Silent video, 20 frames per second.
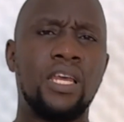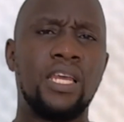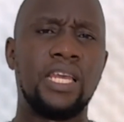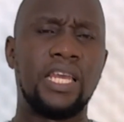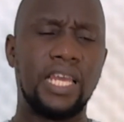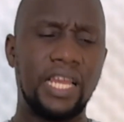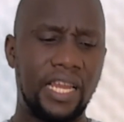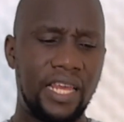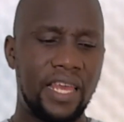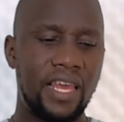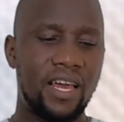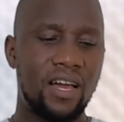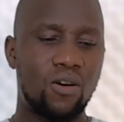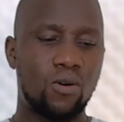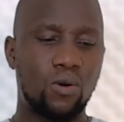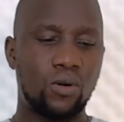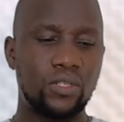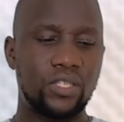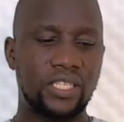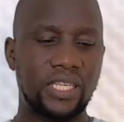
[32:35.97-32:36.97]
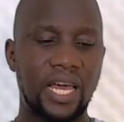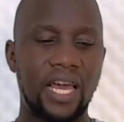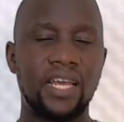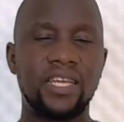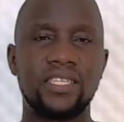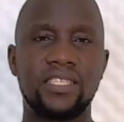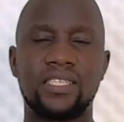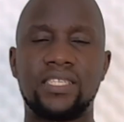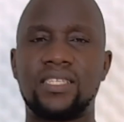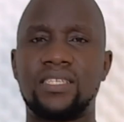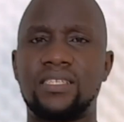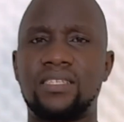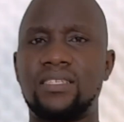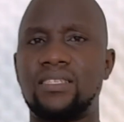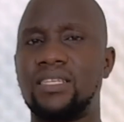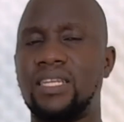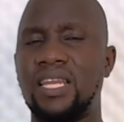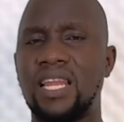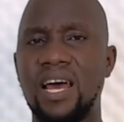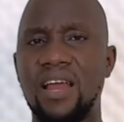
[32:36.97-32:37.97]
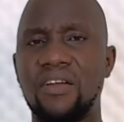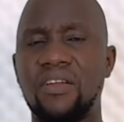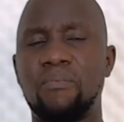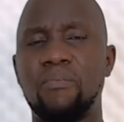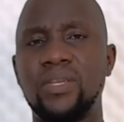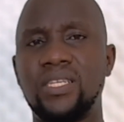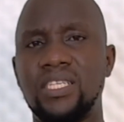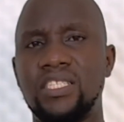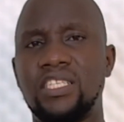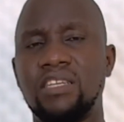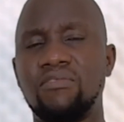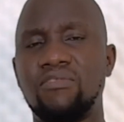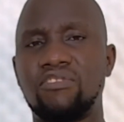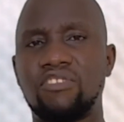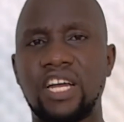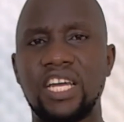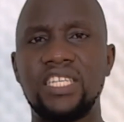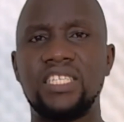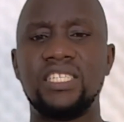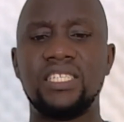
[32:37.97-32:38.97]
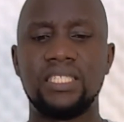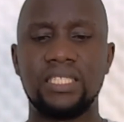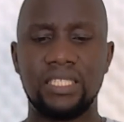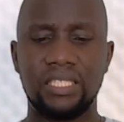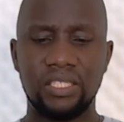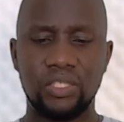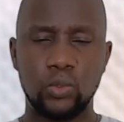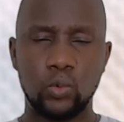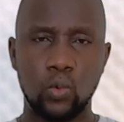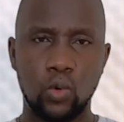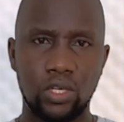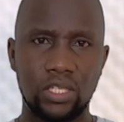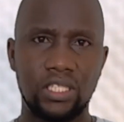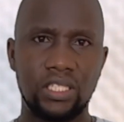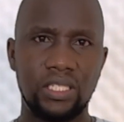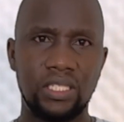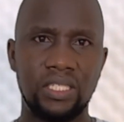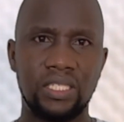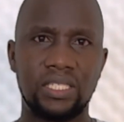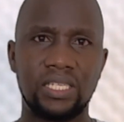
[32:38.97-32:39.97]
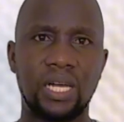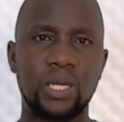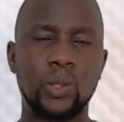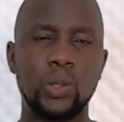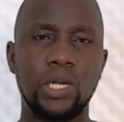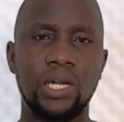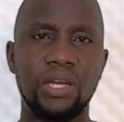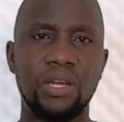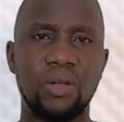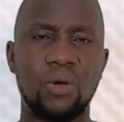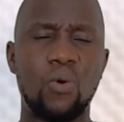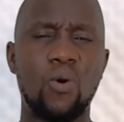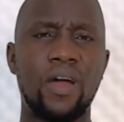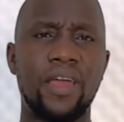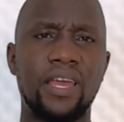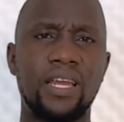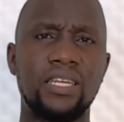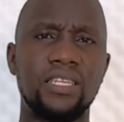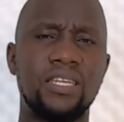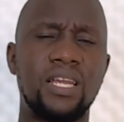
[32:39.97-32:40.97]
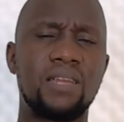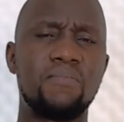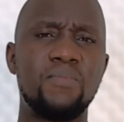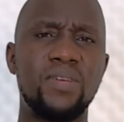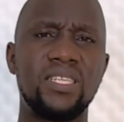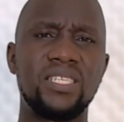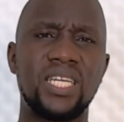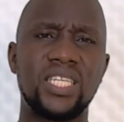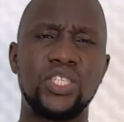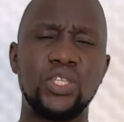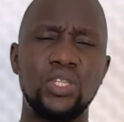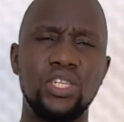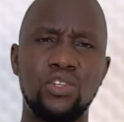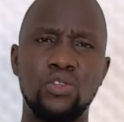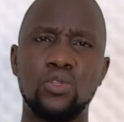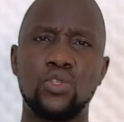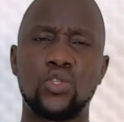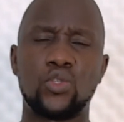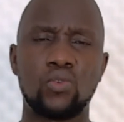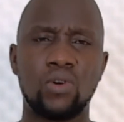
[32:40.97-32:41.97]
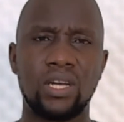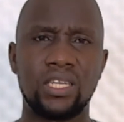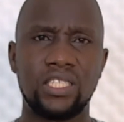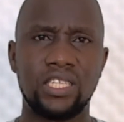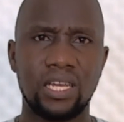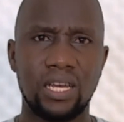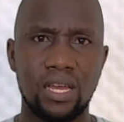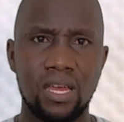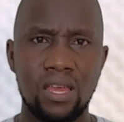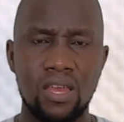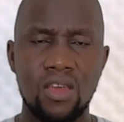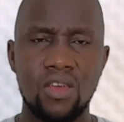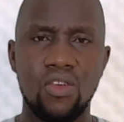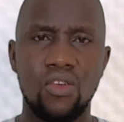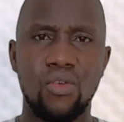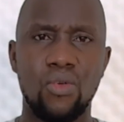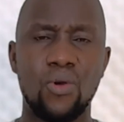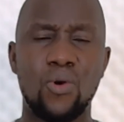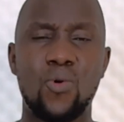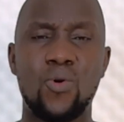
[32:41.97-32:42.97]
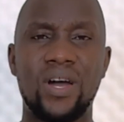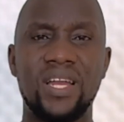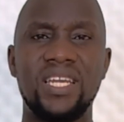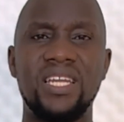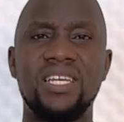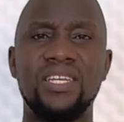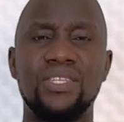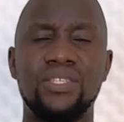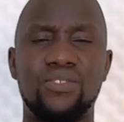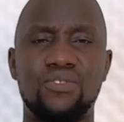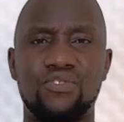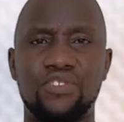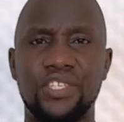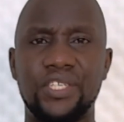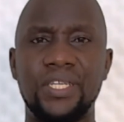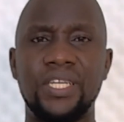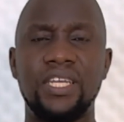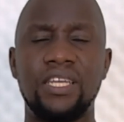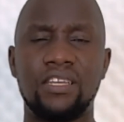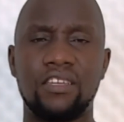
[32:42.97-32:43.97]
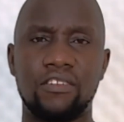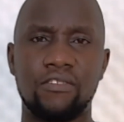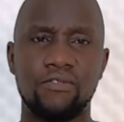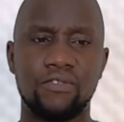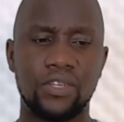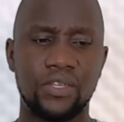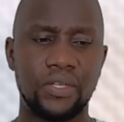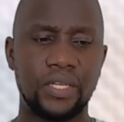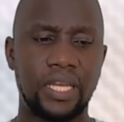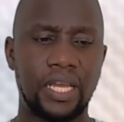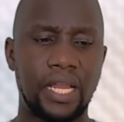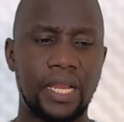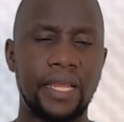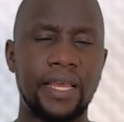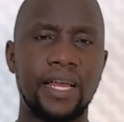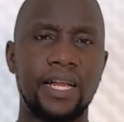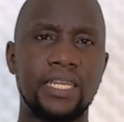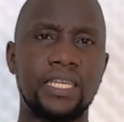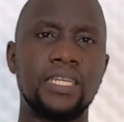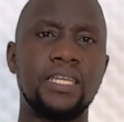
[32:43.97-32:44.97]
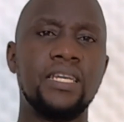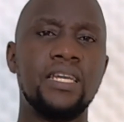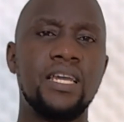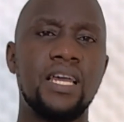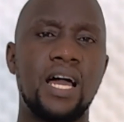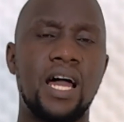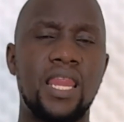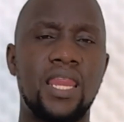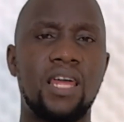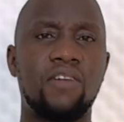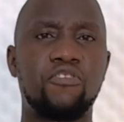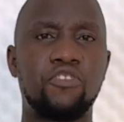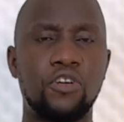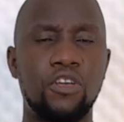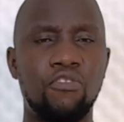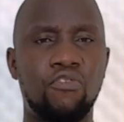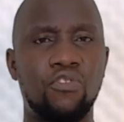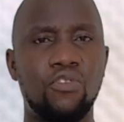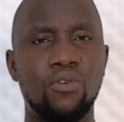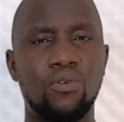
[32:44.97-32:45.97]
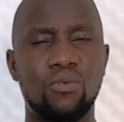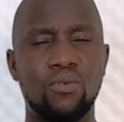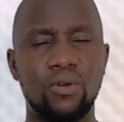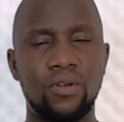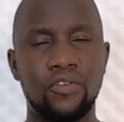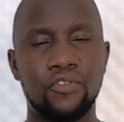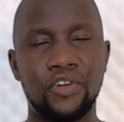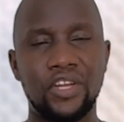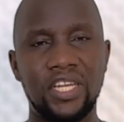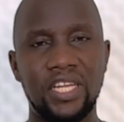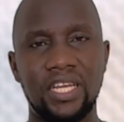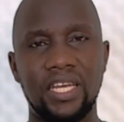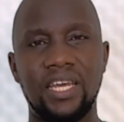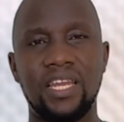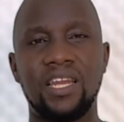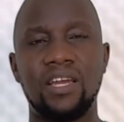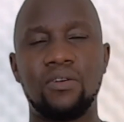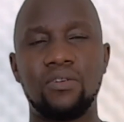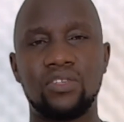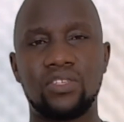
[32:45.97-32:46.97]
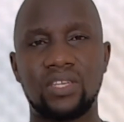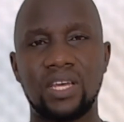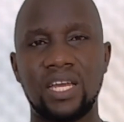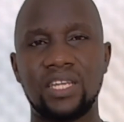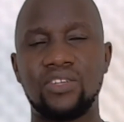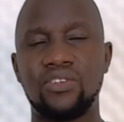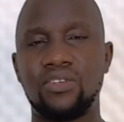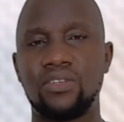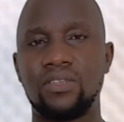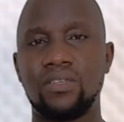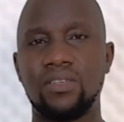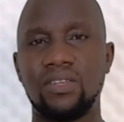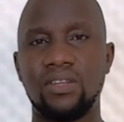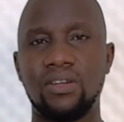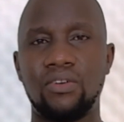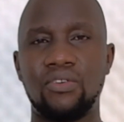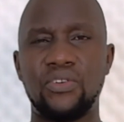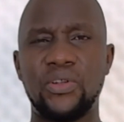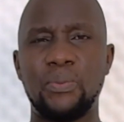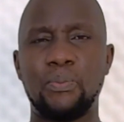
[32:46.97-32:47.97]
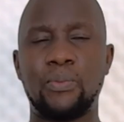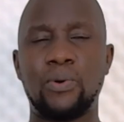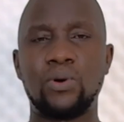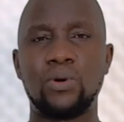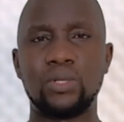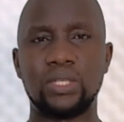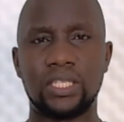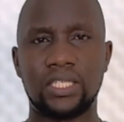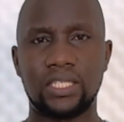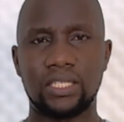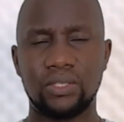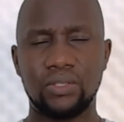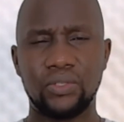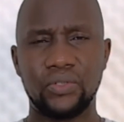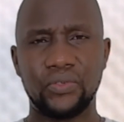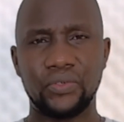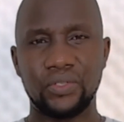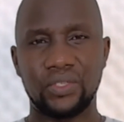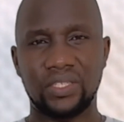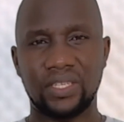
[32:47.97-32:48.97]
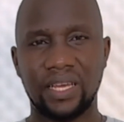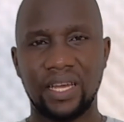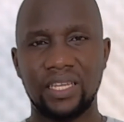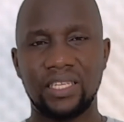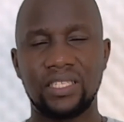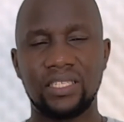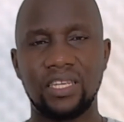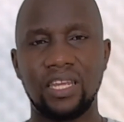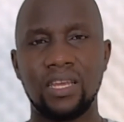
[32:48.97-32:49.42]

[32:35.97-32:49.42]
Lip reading: Clear, concise, non-repetitive writing is what is actually required. That means that you need to structure your wordings very, very clearly. And therefore, if you're reading in a research report or research